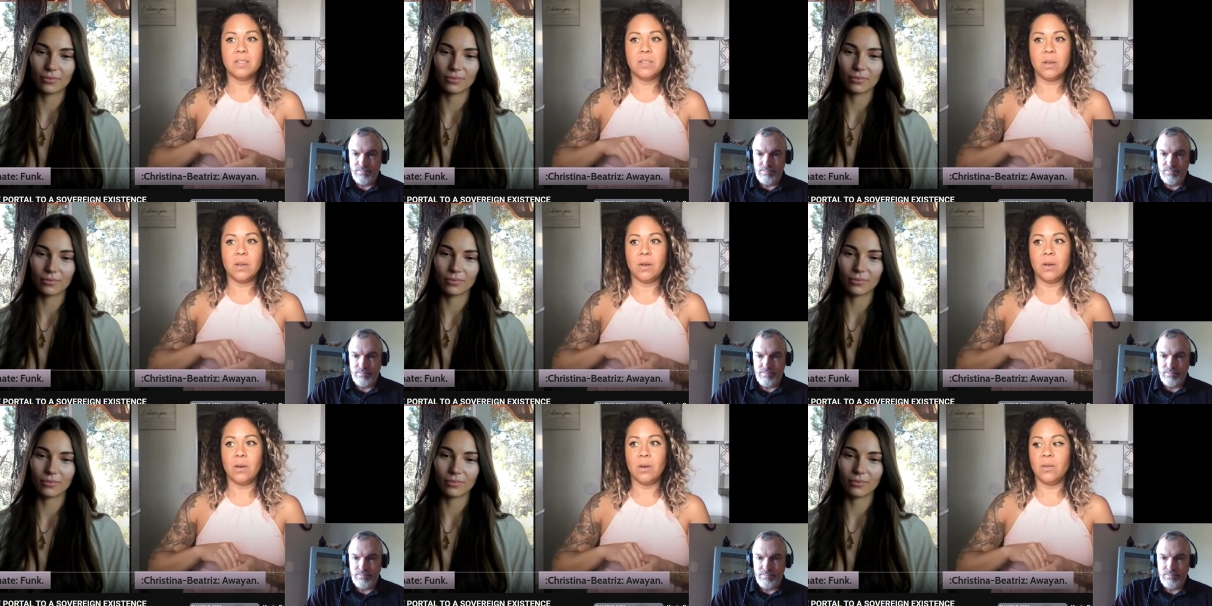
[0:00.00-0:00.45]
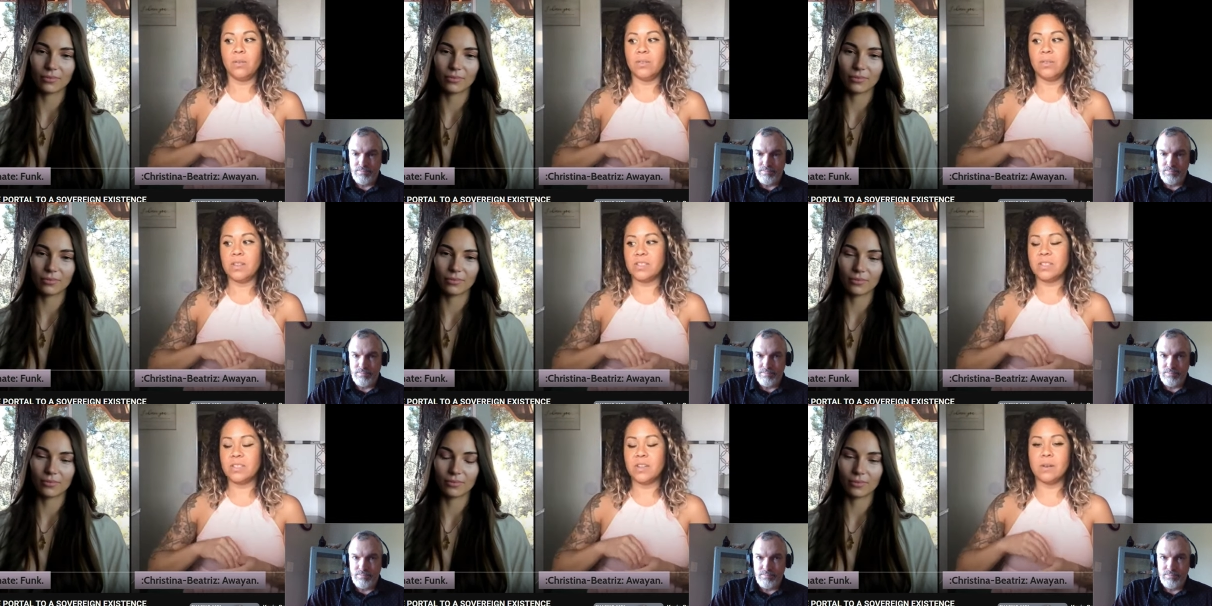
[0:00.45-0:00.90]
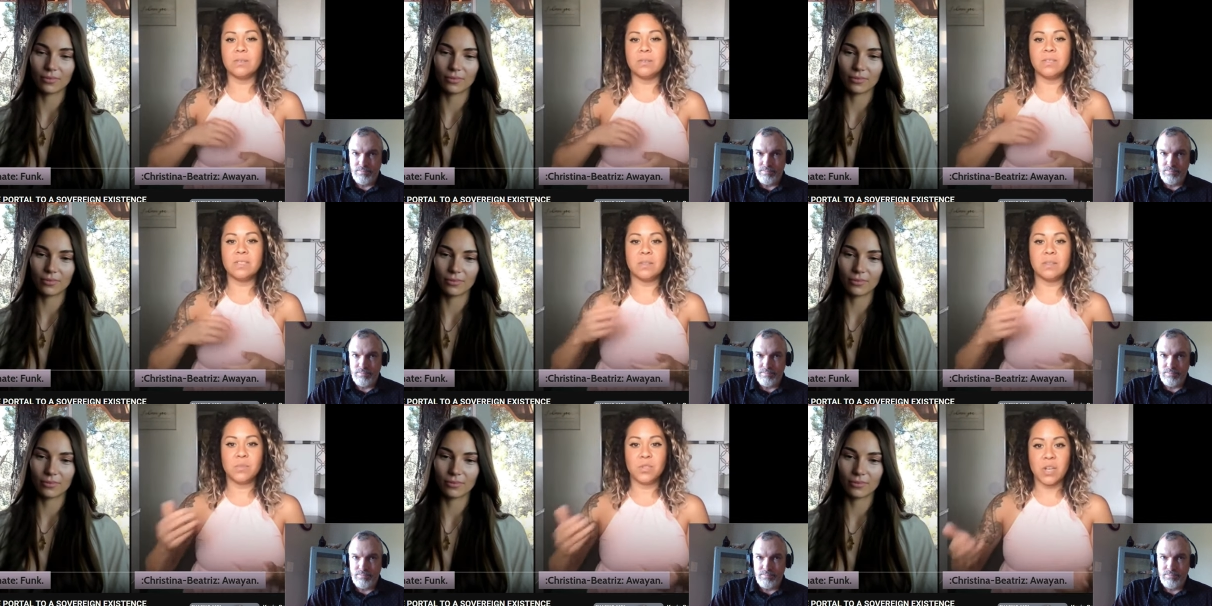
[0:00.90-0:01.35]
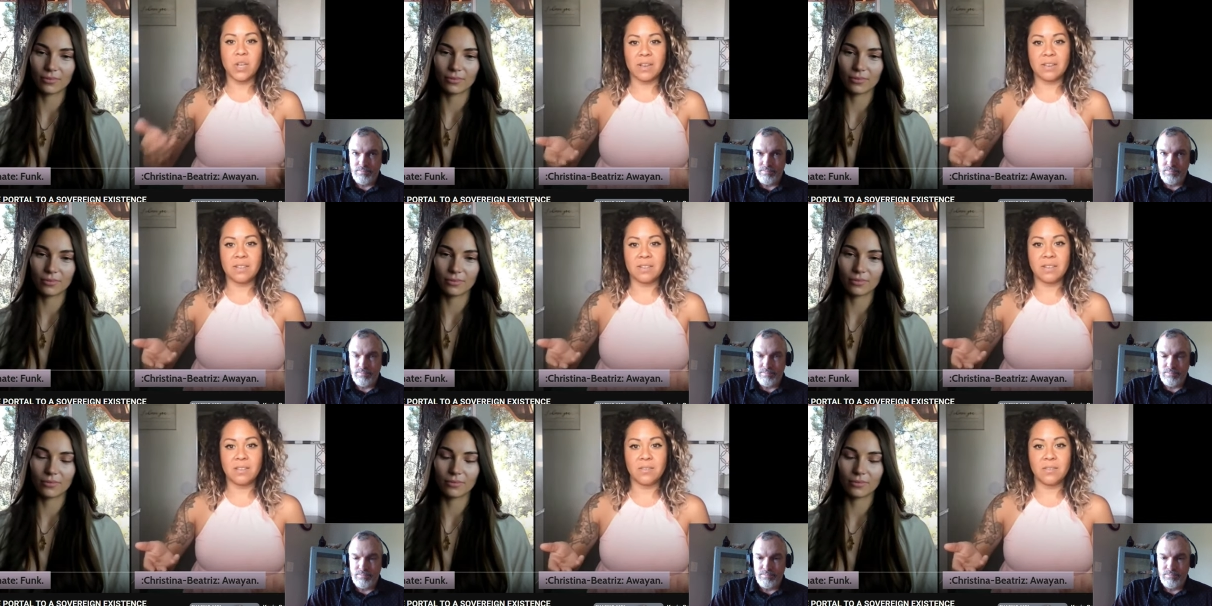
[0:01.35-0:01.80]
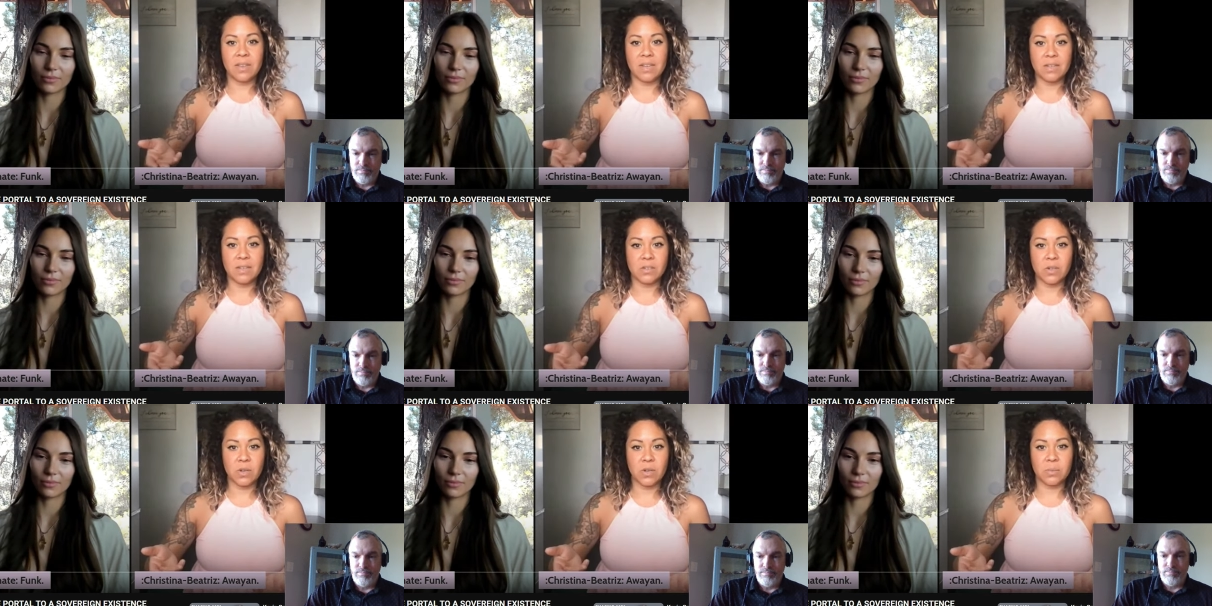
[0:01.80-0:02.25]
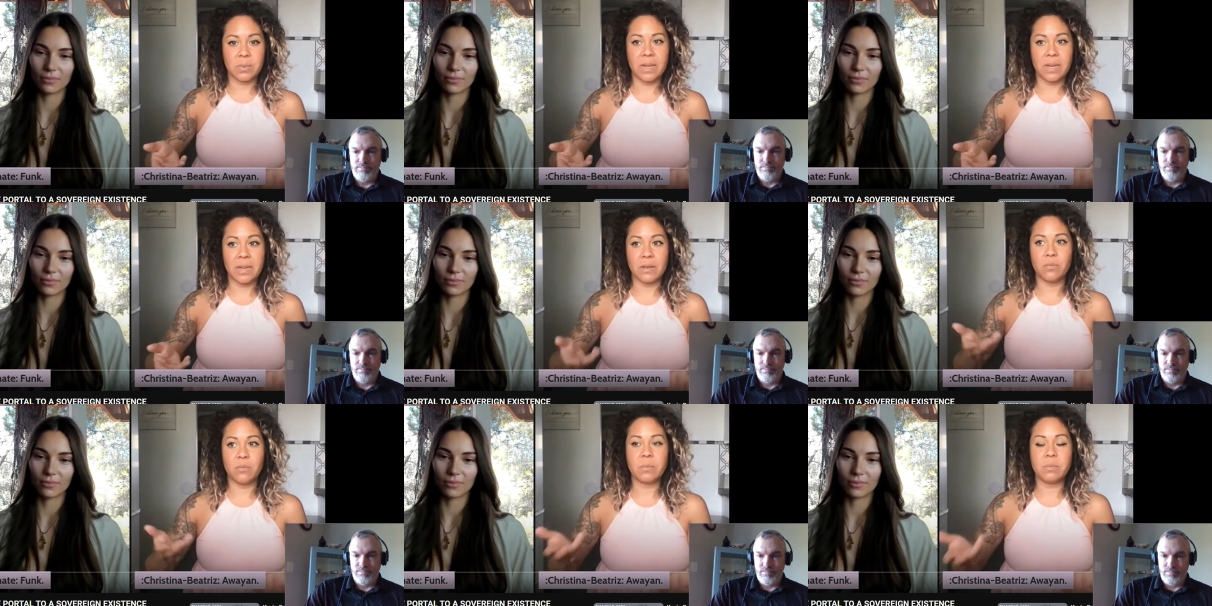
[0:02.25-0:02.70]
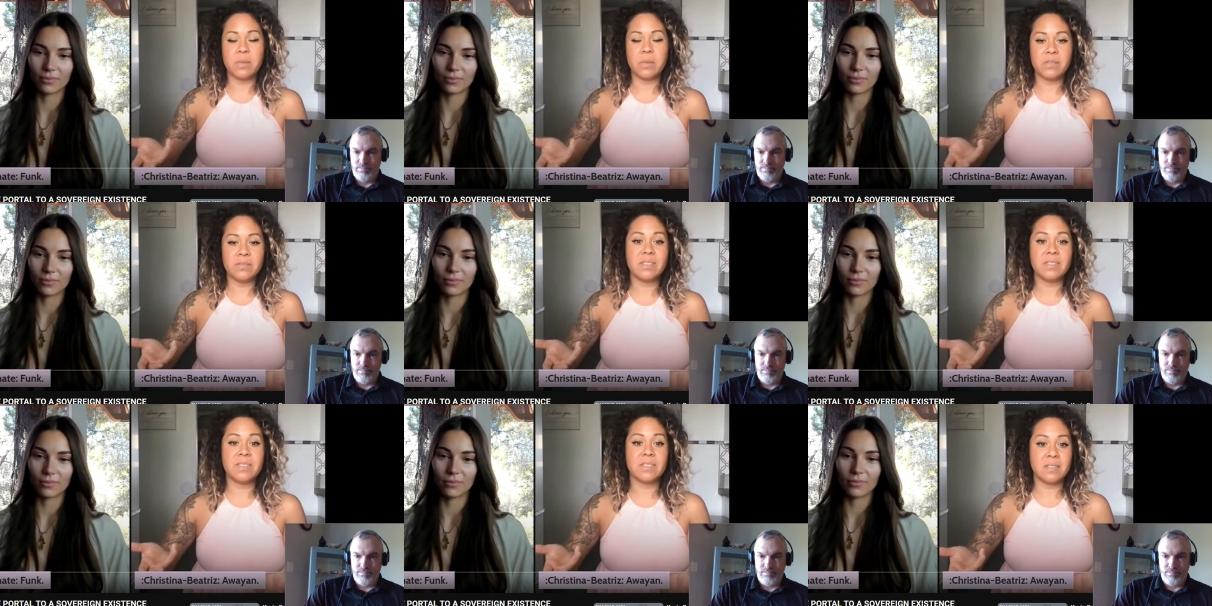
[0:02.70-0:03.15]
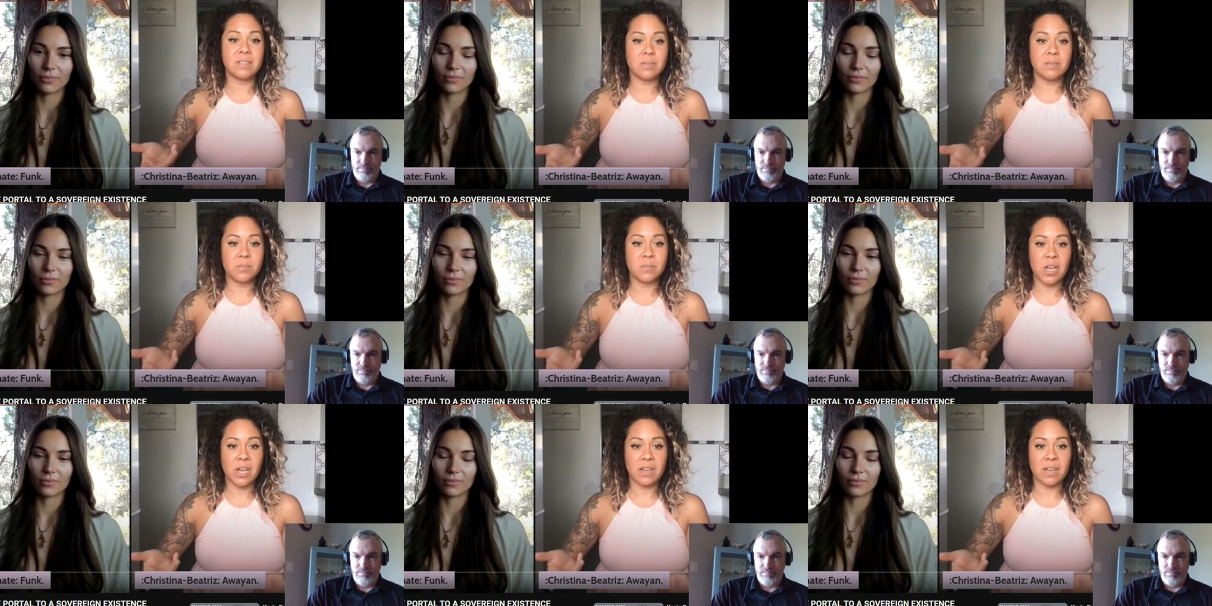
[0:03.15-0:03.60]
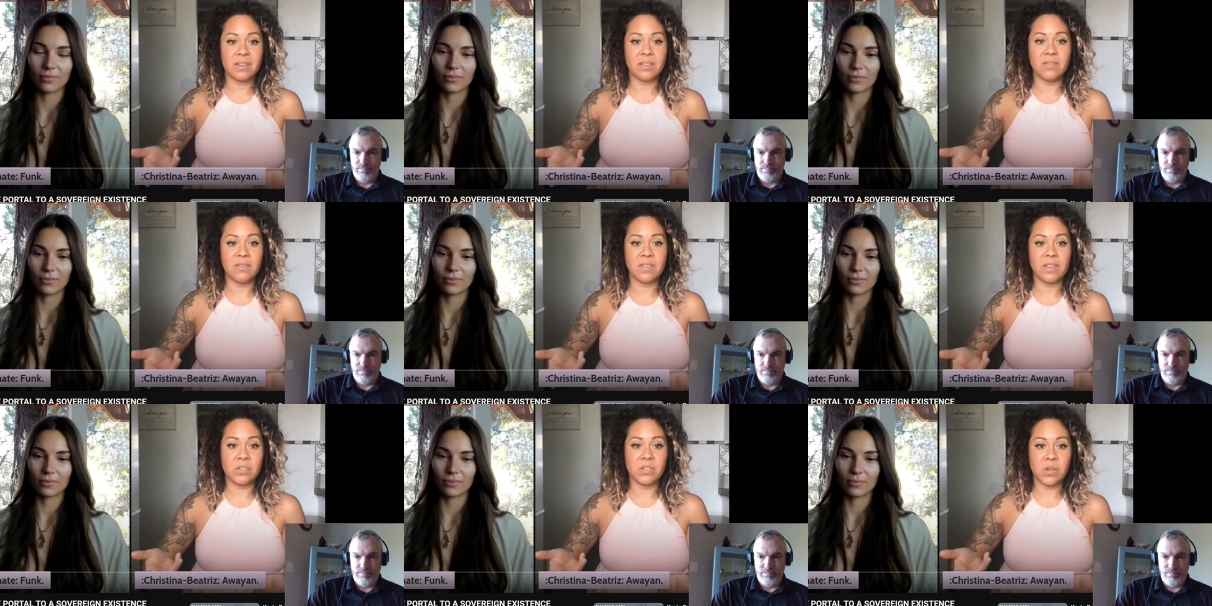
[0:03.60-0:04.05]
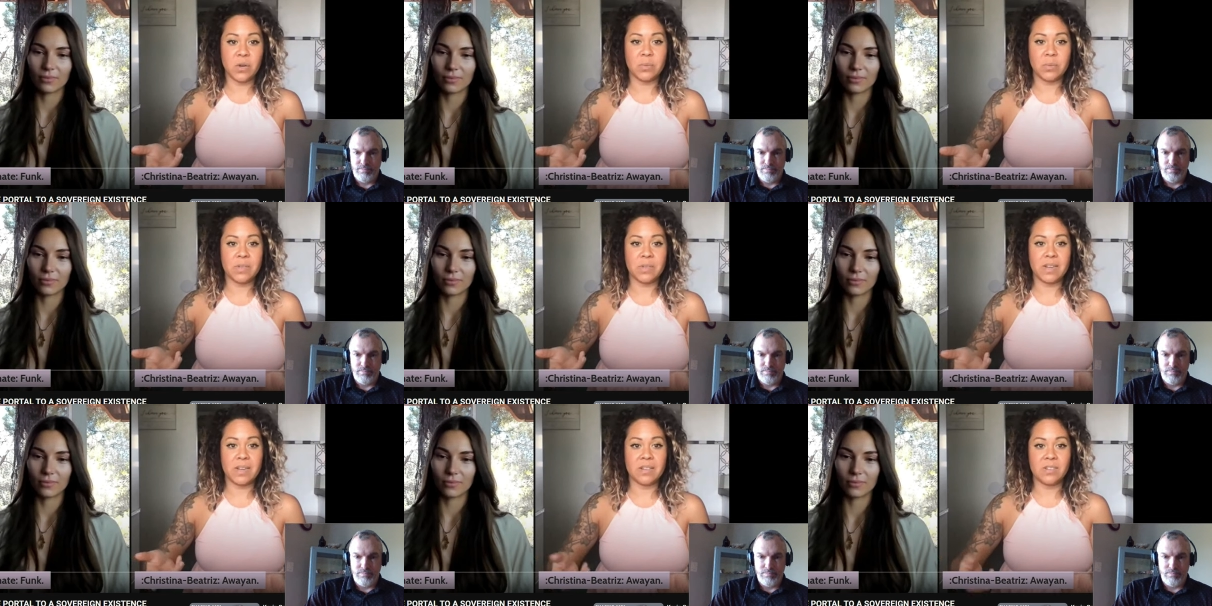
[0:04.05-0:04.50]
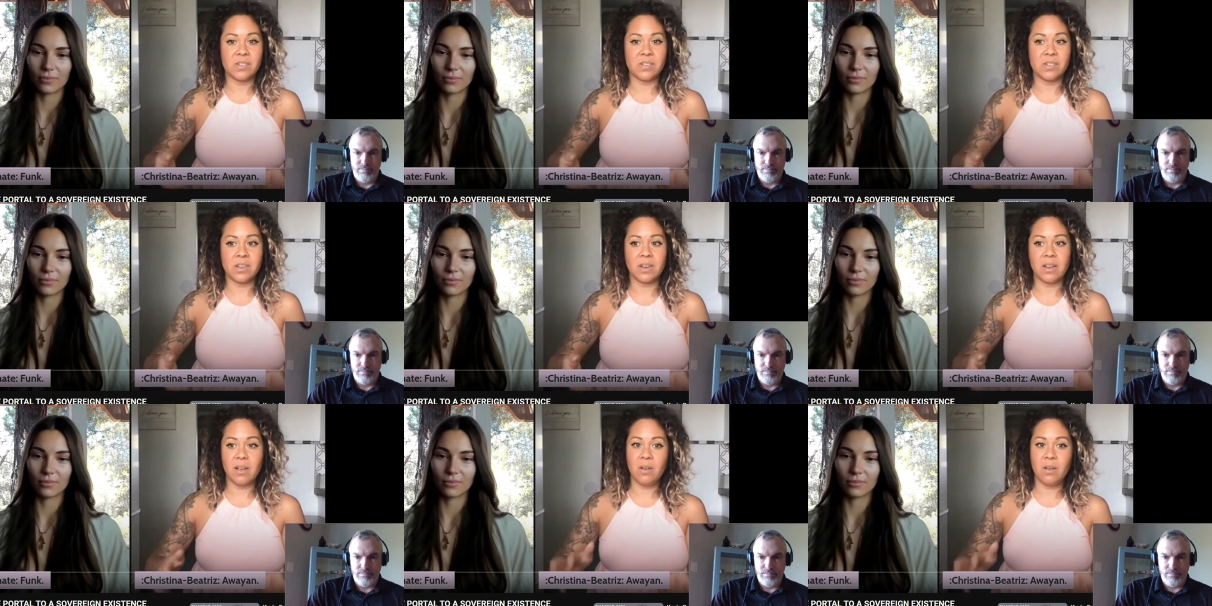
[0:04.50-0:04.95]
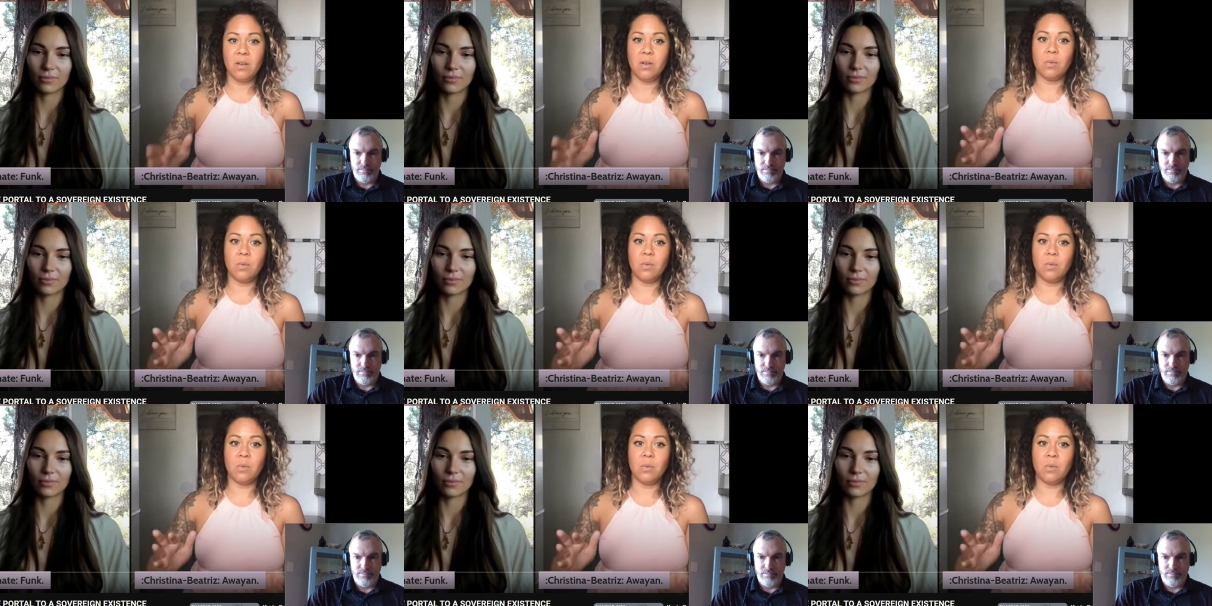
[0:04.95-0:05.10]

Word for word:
Speaker 1: So there's no subjective inter. It removes the subjective interpretation.